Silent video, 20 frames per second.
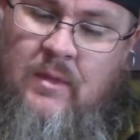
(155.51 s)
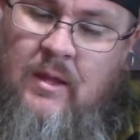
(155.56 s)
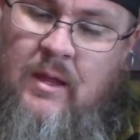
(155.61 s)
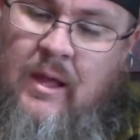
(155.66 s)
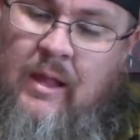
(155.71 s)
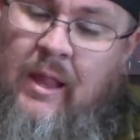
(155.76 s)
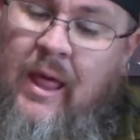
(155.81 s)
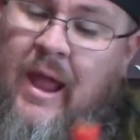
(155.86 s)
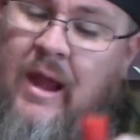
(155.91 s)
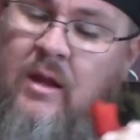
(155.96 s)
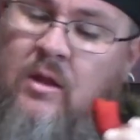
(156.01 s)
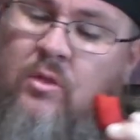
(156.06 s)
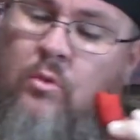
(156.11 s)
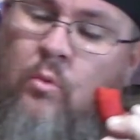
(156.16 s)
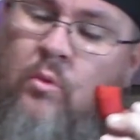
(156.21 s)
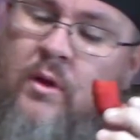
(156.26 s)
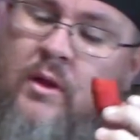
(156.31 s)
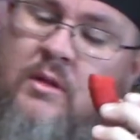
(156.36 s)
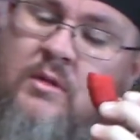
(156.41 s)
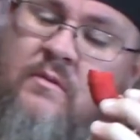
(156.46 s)
I liked the
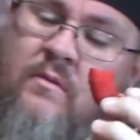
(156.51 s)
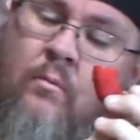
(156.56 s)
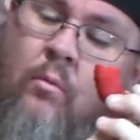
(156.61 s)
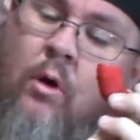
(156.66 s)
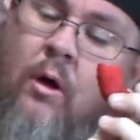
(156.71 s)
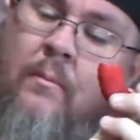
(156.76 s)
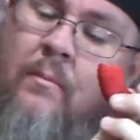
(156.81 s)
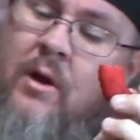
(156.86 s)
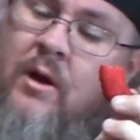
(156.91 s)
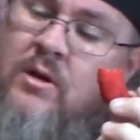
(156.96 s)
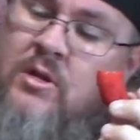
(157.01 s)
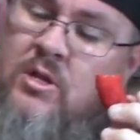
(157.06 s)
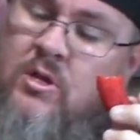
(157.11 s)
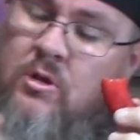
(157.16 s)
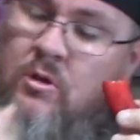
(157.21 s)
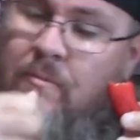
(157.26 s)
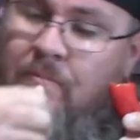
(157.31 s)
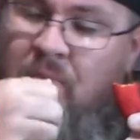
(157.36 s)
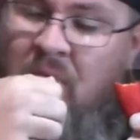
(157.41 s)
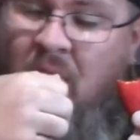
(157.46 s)
ones from Walmart
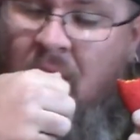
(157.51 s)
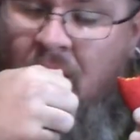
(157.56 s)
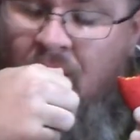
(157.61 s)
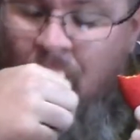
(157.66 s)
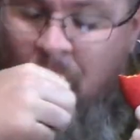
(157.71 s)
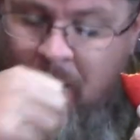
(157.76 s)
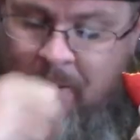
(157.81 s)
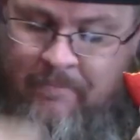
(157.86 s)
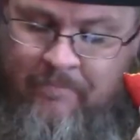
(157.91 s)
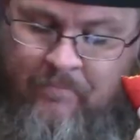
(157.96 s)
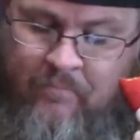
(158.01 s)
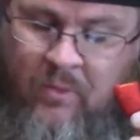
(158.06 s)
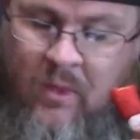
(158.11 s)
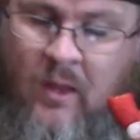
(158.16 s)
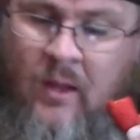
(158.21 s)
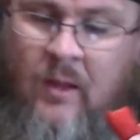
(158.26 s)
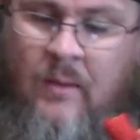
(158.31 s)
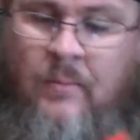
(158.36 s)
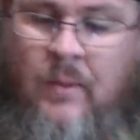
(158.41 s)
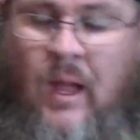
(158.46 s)
too.
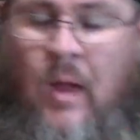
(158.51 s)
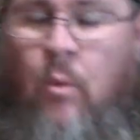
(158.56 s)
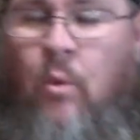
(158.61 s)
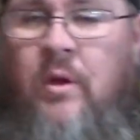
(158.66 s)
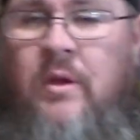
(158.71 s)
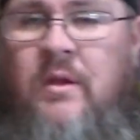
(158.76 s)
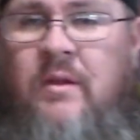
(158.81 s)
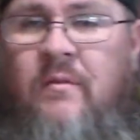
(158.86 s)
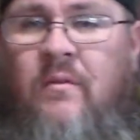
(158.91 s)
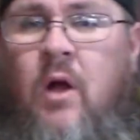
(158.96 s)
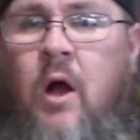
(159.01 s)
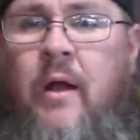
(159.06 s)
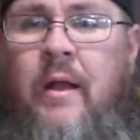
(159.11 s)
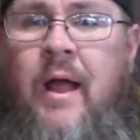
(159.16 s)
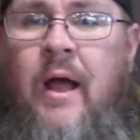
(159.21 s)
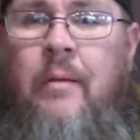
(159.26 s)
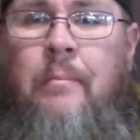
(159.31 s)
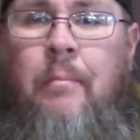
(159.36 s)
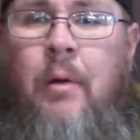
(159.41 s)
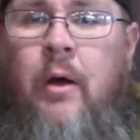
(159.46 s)
I wouldn't have gone
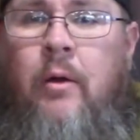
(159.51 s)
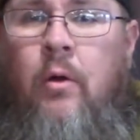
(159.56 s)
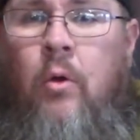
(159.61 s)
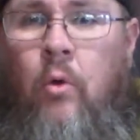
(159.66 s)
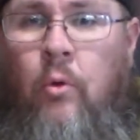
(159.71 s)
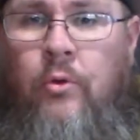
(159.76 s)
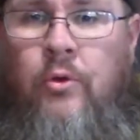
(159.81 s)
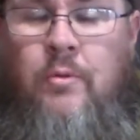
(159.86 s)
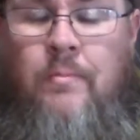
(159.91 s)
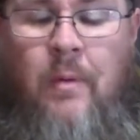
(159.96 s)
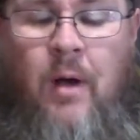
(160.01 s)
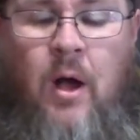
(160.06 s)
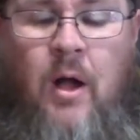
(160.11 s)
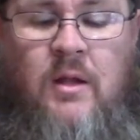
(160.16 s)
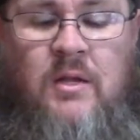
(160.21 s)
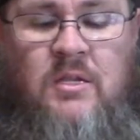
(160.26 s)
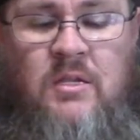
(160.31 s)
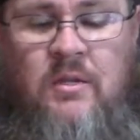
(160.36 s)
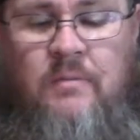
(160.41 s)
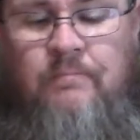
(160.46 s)
out and bought a whole new
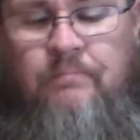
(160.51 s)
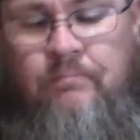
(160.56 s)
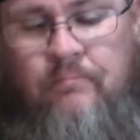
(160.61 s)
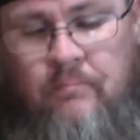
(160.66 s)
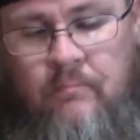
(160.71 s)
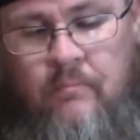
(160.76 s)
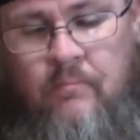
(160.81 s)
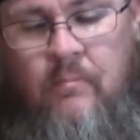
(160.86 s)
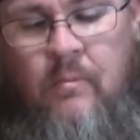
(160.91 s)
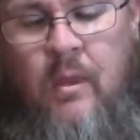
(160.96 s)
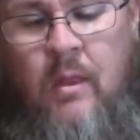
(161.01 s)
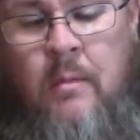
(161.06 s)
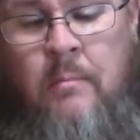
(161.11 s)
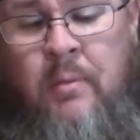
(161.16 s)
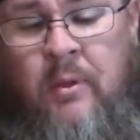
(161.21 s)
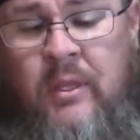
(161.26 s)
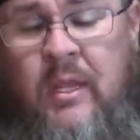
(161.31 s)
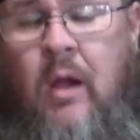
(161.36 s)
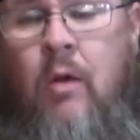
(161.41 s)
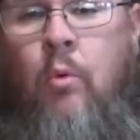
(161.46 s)
box,
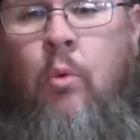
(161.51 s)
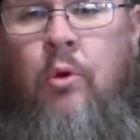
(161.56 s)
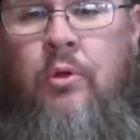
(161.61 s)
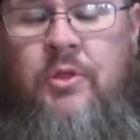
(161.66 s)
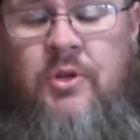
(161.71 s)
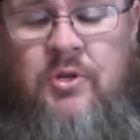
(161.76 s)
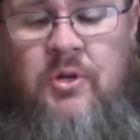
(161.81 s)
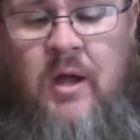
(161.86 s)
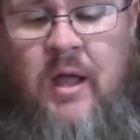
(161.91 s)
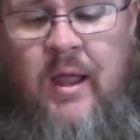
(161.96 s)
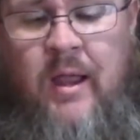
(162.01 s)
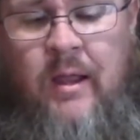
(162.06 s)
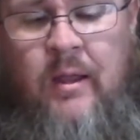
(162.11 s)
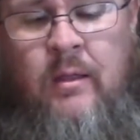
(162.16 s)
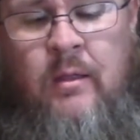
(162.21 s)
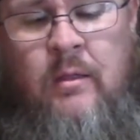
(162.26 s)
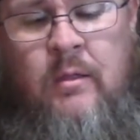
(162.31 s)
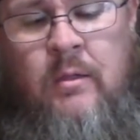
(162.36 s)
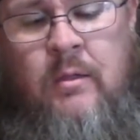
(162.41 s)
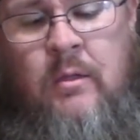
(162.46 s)
but they're worth trying.
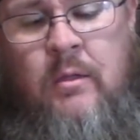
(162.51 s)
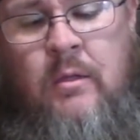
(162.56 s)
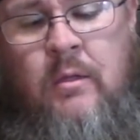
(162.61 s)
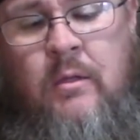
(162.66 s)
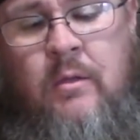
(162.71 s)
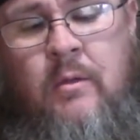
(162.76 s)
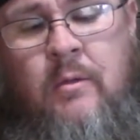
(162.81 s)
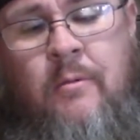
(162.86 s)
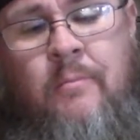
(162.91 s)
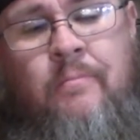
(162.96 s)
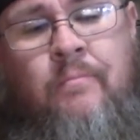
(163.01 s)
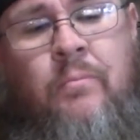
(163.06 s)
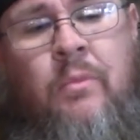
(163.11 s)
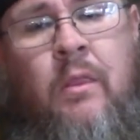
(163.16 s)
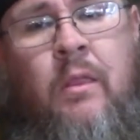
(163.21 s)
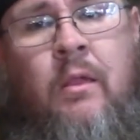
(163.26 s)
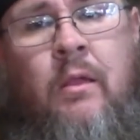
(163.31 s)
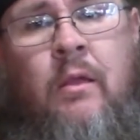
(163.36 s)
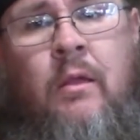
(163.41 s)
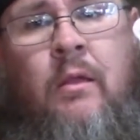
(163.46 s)

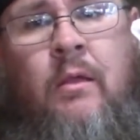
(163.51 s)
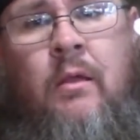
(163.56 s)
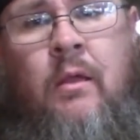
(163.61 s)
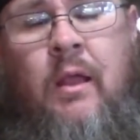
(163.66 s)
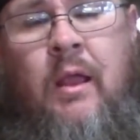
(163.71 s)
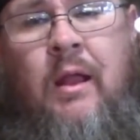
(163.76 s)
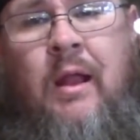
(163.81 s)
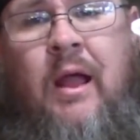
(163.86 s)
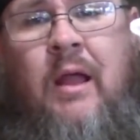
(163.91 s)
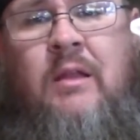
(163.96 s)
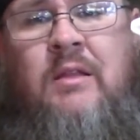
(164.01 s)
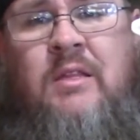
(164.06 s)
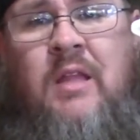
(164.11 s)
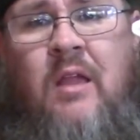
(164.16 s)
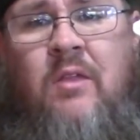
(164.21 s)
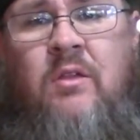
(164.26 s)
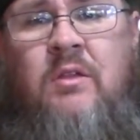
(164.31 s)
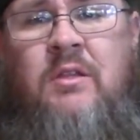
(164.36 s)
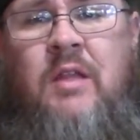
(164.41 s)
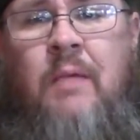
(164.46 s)
And I
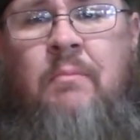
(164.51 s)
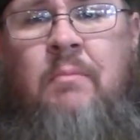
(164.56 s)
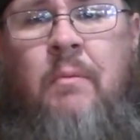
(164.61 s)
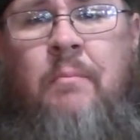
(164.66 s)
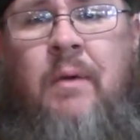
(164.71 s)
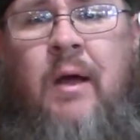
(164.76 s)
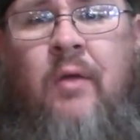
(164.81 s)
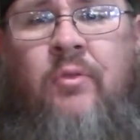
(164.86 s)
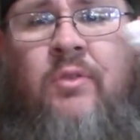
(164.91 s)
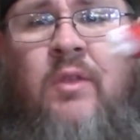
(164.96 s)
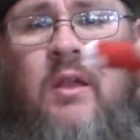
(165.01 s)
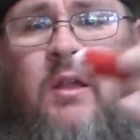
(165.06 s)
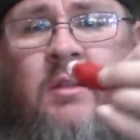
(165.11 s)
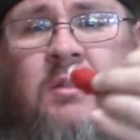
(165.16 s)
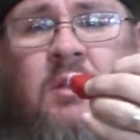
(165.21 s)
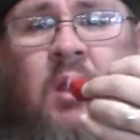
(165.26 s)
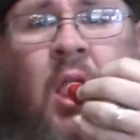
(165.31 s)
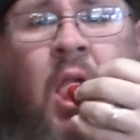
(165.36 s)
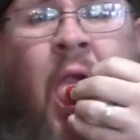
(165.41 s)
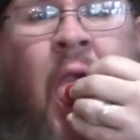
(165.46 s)
say the same about
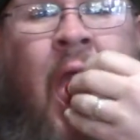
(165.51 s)
these.